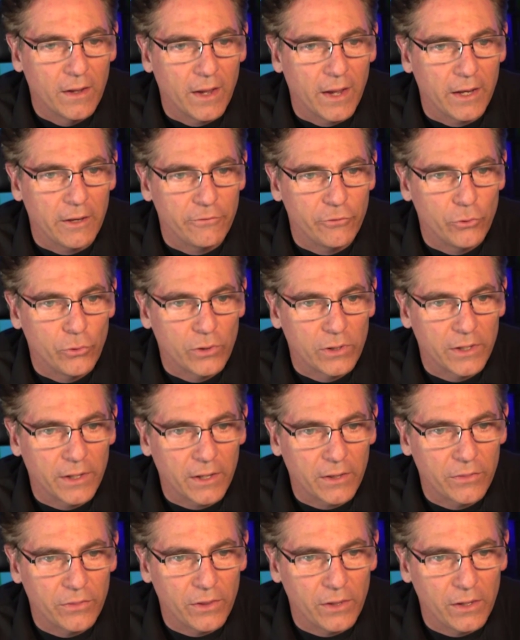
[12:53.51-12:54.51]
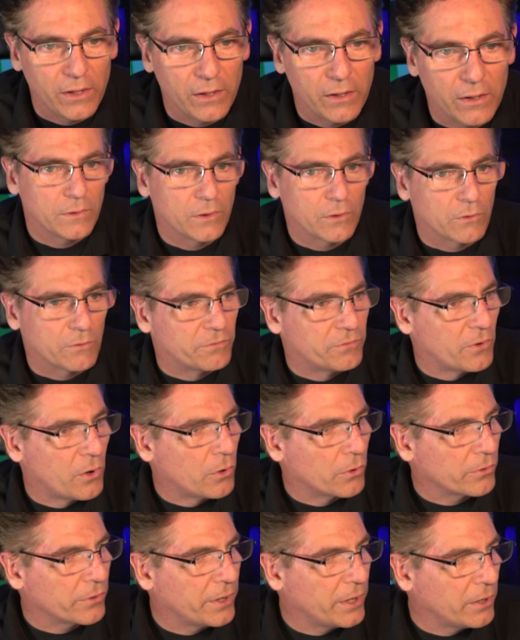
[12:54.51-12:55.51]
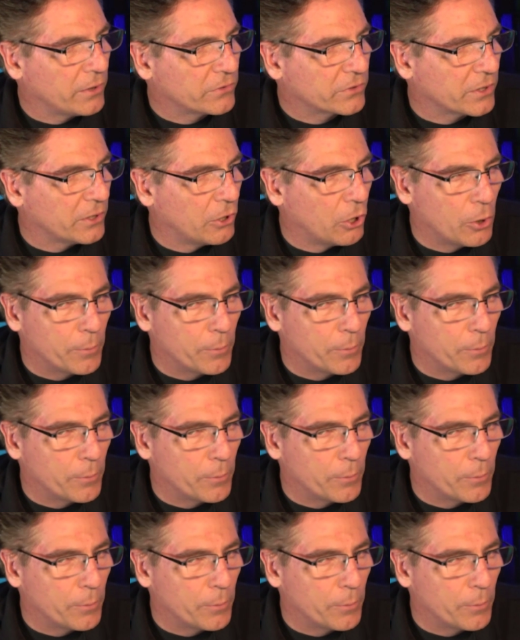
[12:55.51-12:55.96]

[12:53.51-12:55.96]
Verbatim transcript: And if you click the little folder here, it's going to